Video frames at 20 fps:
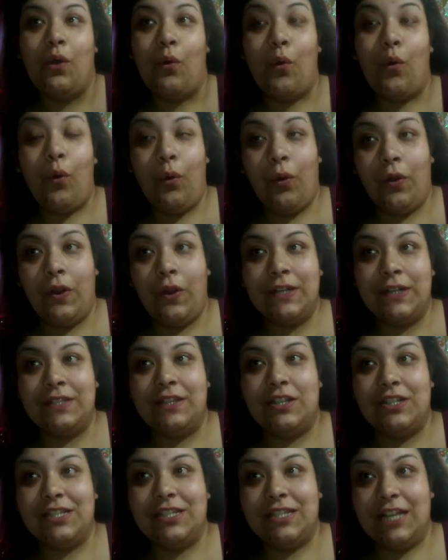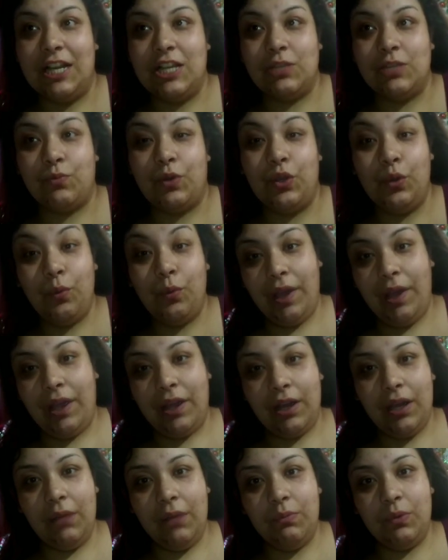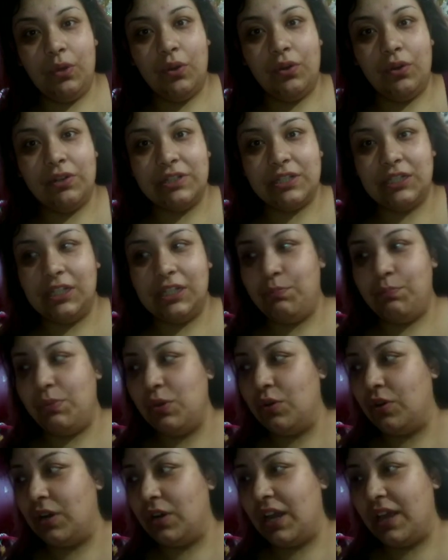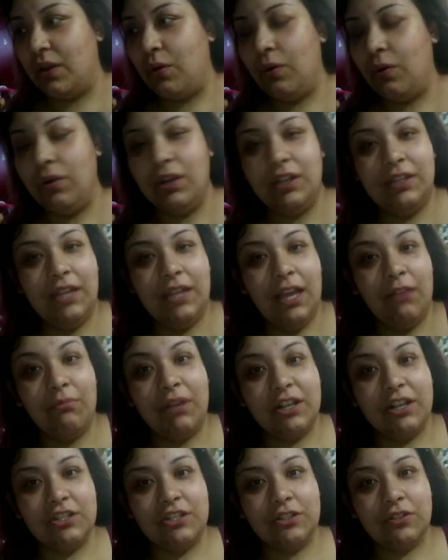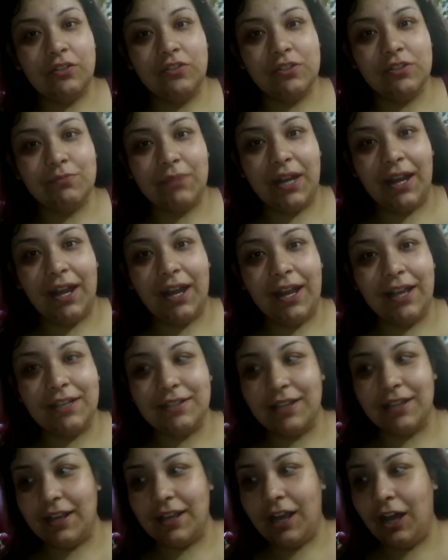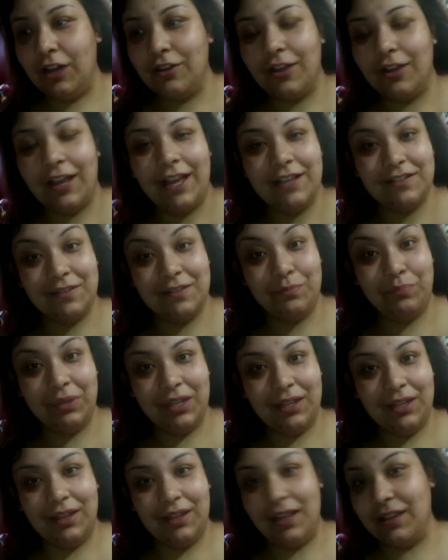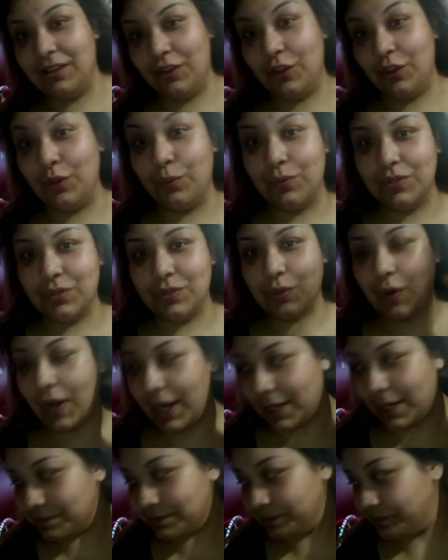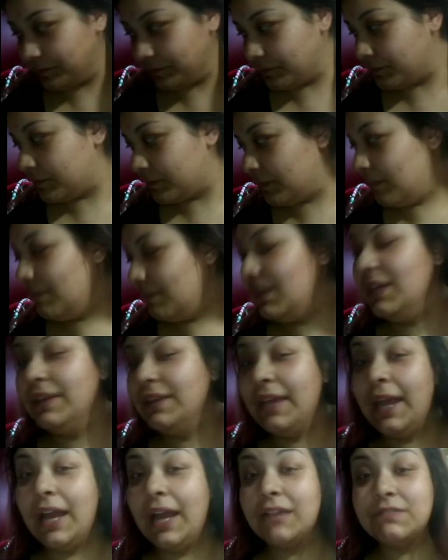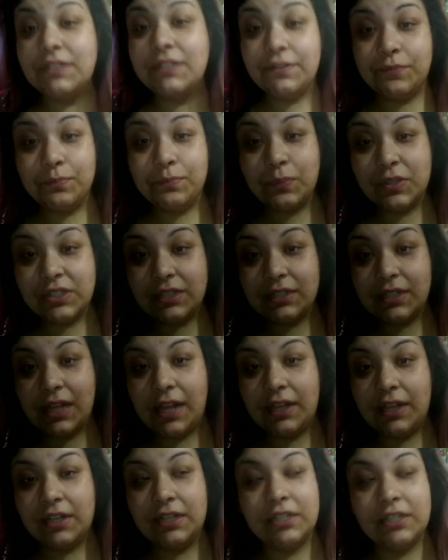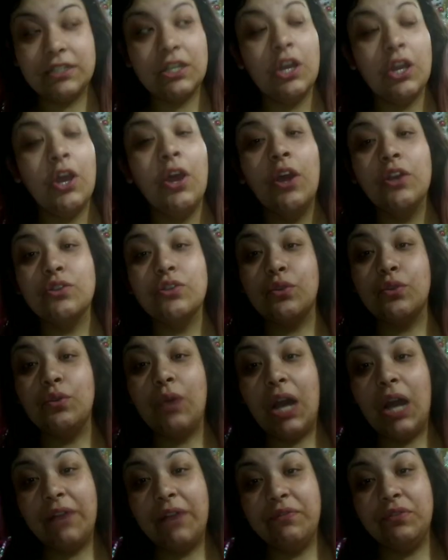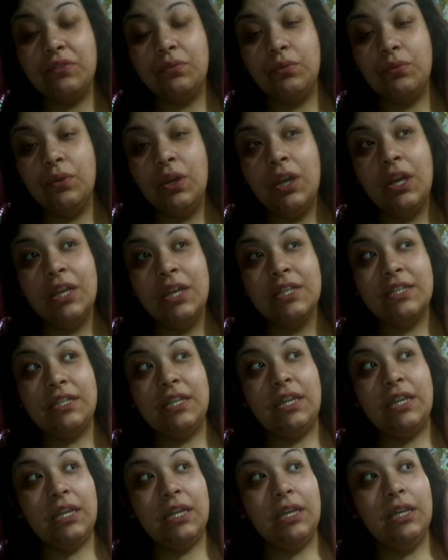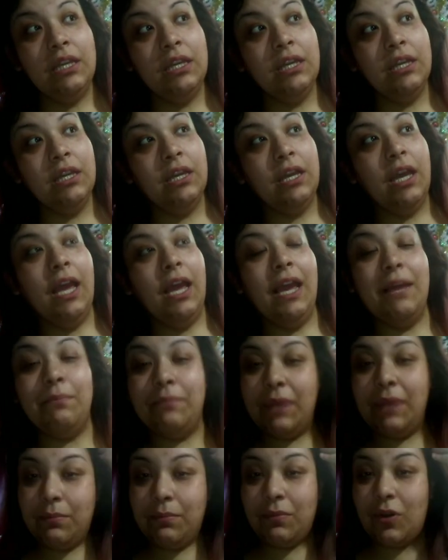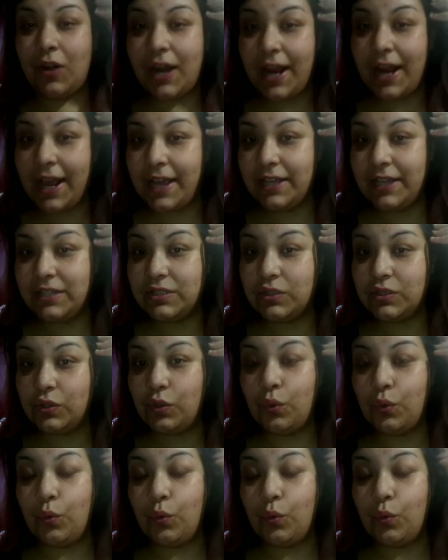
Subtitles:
Or there's times where you wake up, you go to sleep, and you're like, holy damn, I just closed my eyes. Like, how long has it been that the other one's crying? They have different personalities, so you have to see and memorize